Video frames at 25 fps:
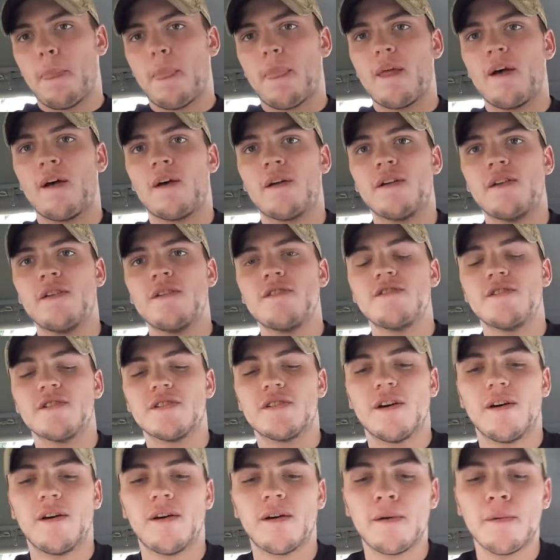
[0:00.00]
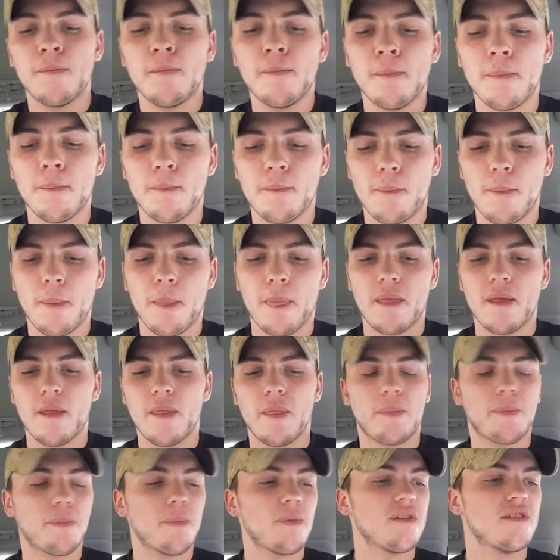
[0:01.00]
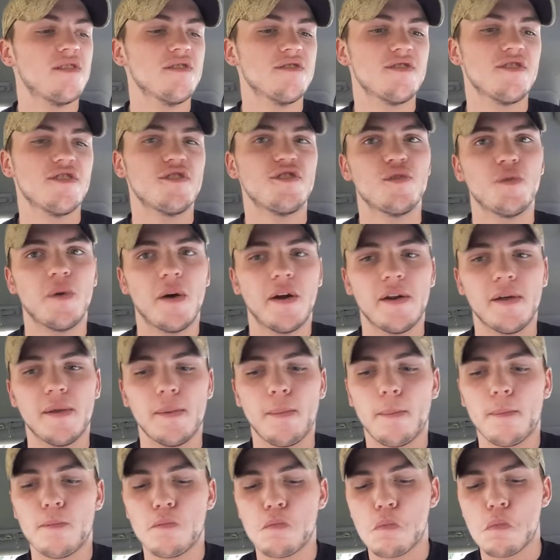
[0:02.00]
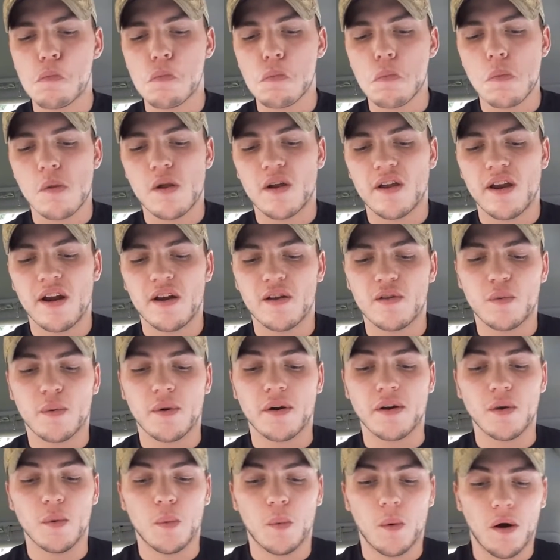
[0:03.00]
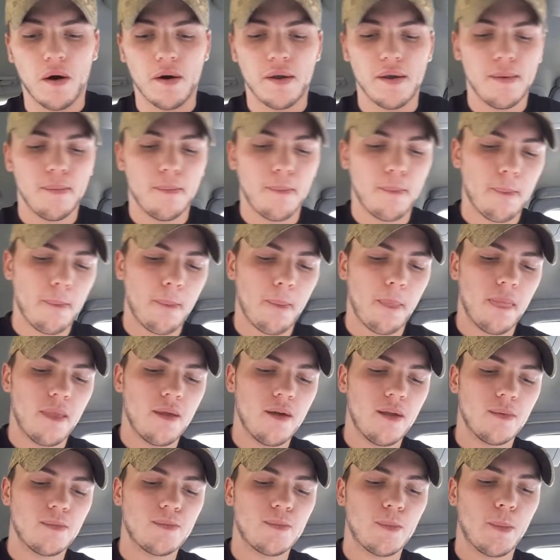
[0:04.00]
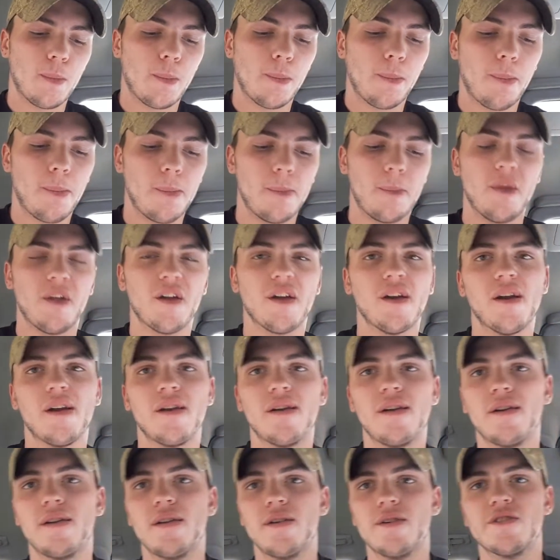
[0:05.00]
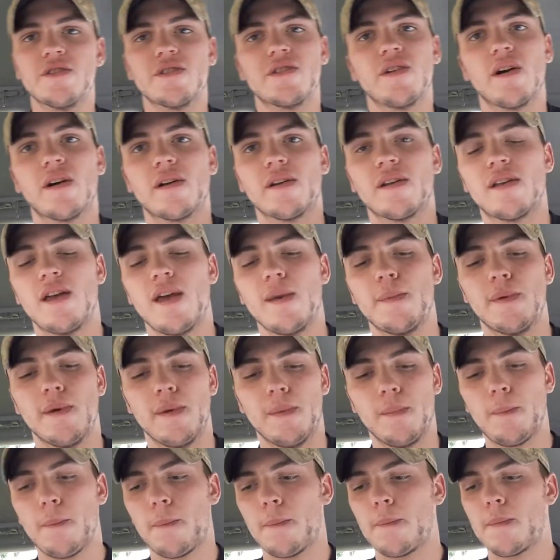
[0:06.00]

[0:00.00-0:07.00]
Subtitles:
Now you use your tongue to situate it, get it to where you want it. Now you're going to need to use your tongue to keep it